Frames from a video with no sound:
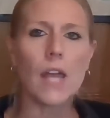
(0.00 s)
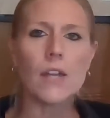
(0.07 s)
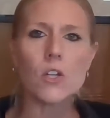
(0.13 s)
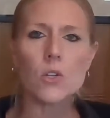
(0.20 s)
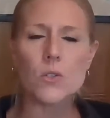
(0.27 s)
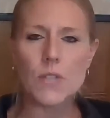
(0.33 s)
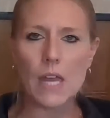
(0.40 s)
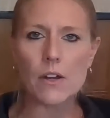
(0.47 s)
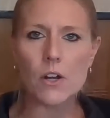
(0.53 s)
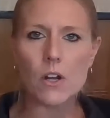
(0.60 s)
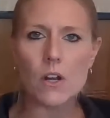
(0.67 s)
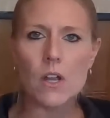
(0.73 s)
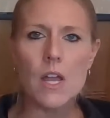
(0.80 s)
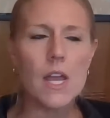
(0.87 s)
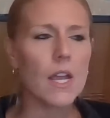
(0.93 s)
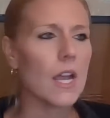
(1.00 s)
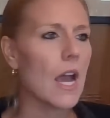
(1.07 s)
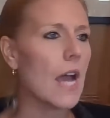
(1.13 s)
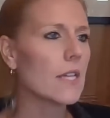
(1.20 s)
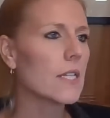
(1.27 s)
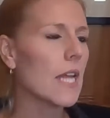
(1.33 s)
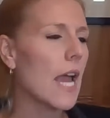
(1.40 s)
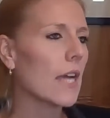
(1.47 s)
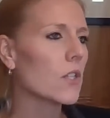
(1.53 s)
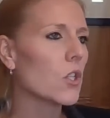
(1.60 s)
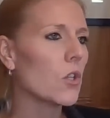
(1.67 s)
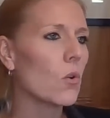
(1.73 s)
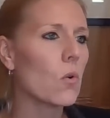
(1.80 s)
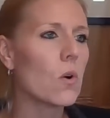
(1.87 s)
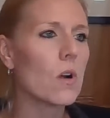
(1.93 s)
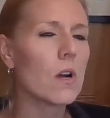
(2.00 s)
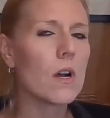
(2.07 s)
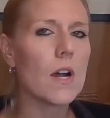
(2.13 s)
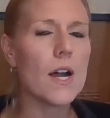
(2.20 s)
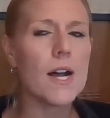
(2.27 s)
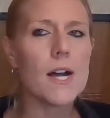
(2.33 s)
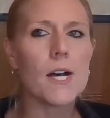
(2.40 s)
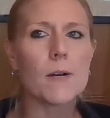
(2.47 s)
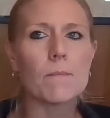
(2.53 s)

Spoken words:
and your senator, contact your